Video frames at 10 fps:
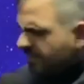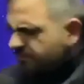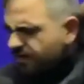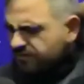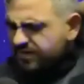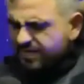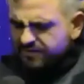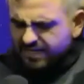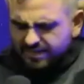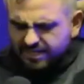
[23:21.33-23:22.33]
Father in
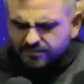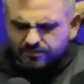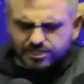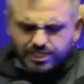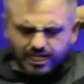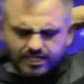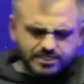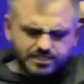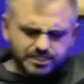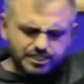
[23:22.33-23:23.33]
heaven, I thank you for the
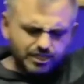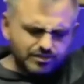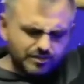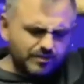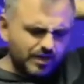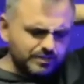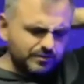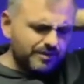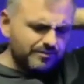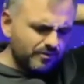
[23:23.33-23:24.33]
chance just to share some thoughts
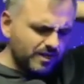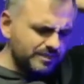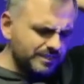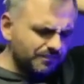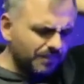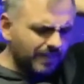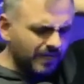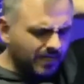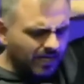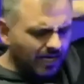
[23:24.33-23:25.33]
with my friends.
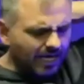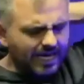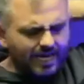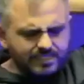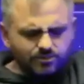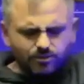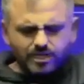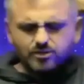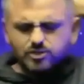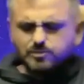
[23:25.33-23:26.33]
I ask, Lord,
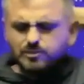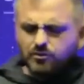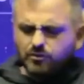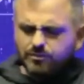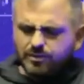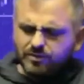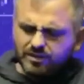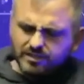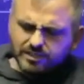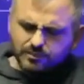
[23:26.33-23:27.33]
that your spirit would be
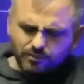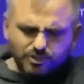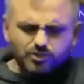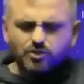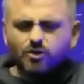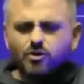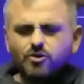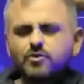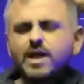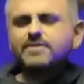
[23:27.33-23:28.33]
with us. We're so
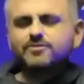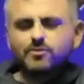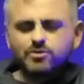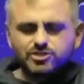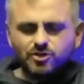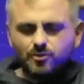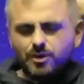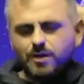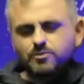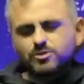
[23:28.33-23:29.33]
grateful. We're so
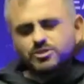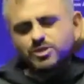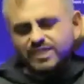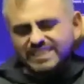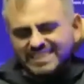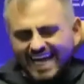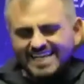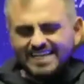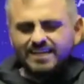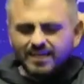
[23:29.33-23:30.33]
pumped. We're so
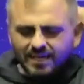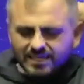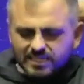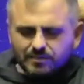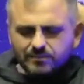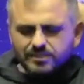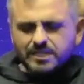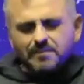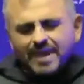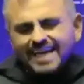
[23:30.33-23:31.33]
excited to be able
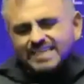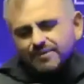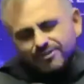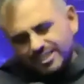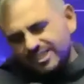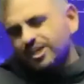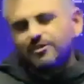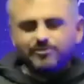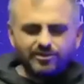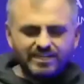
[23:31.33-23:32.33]
to make a difference in the
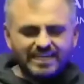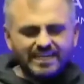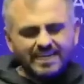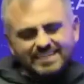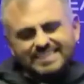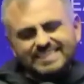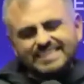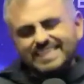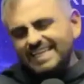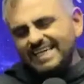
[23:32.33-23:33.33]
community, to
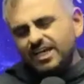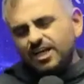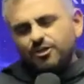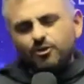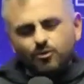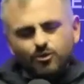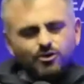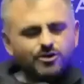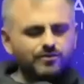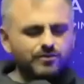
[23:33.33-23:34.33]
see the
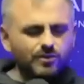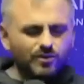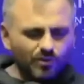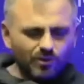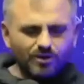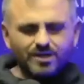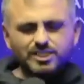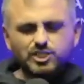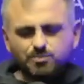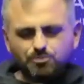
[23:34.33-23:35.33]
word of the Lord
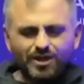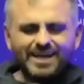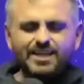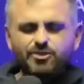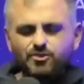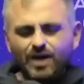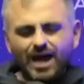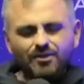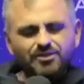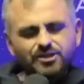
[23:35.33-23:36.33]
spread
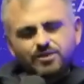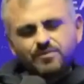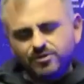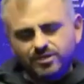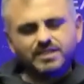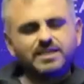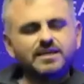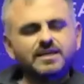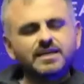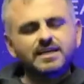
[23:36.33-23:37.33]
throughout the
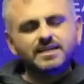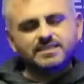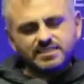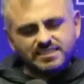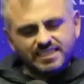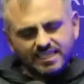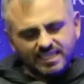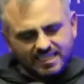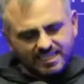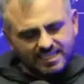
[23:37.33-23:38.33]
community, to
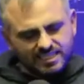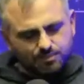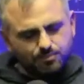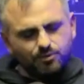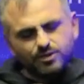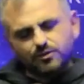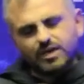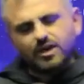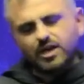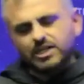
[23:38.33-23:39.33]
see this book, The
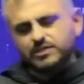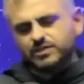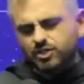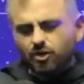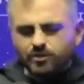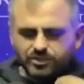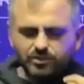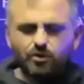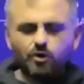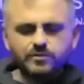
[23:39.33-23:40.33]
Great Controversy, go into
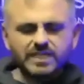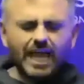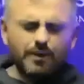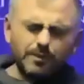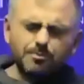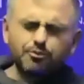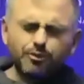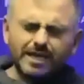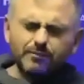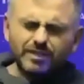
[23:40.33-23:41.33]
the homes, and we
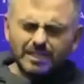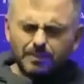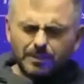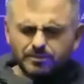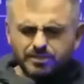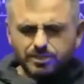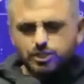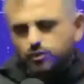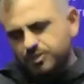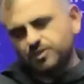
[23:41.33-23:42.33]
pray it would lead people to the
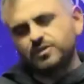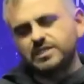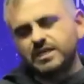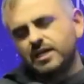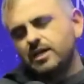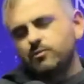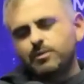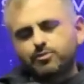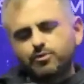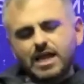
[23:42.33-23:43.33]
scriptures.
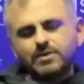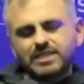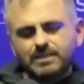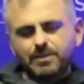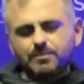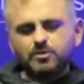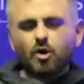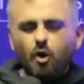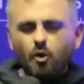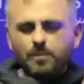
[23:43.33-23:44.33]
We pray it would lead people
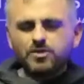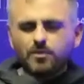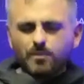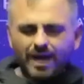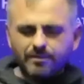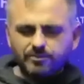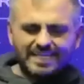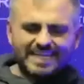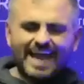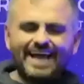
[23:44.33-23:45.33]
to open their Bibles
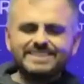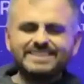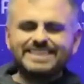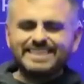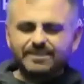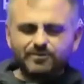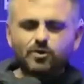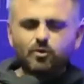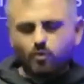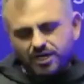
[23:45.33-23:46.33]
and ask the
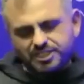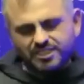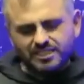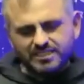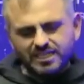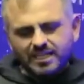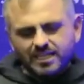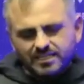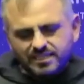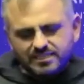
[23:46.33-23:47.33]
difficult questions,
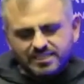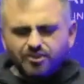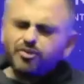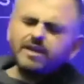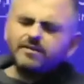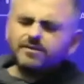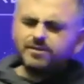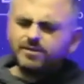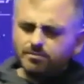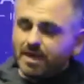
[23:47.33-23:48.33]
to think
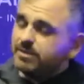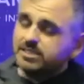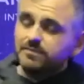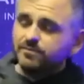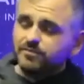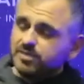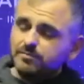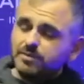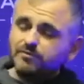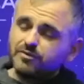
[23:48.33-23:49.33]
maybe some
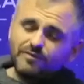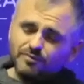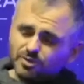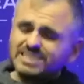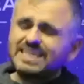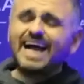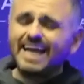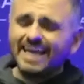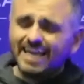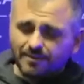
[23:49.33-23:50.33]
people for the first
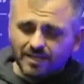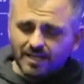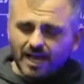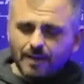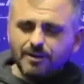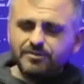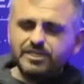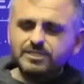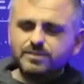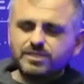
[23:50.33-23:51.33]
time about
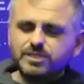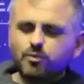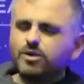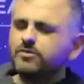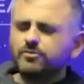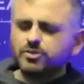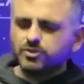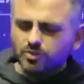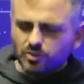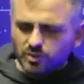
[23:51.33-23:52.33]
these wonderful
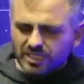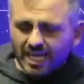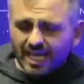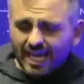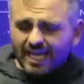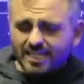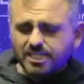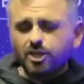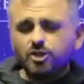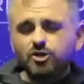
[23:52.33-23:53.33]
truths, and
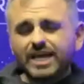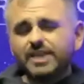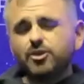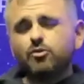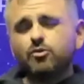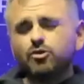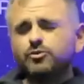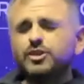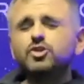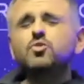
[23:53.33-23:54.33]
to look at the world
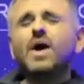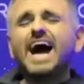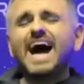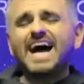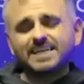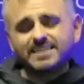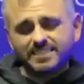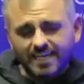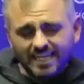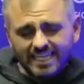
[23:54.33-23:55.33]
with new eyes,
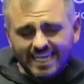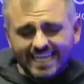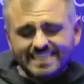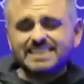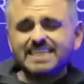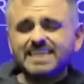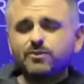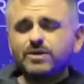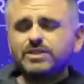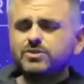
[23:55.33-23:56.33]
and to see
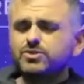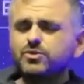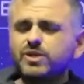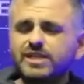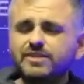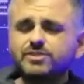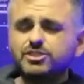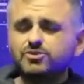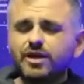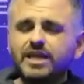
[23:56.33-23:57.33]
that we do truly live in
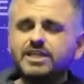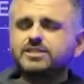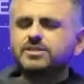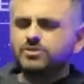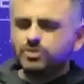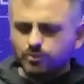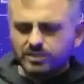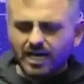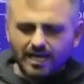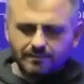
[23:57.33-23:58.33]
strange and unusual
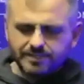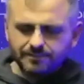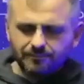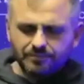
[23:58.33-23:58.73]
times.